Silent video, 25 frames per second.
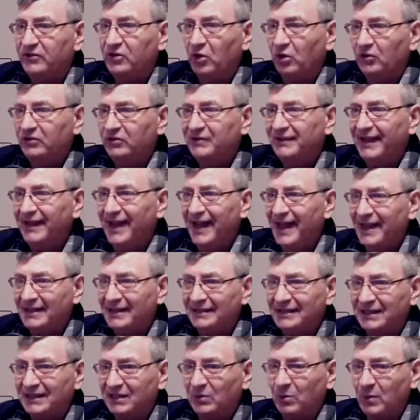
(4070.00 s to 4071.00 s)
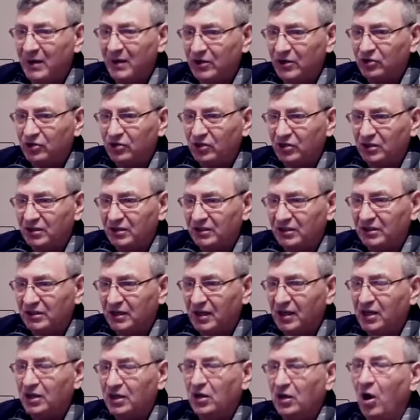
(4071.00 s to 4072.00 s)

don't ask questions,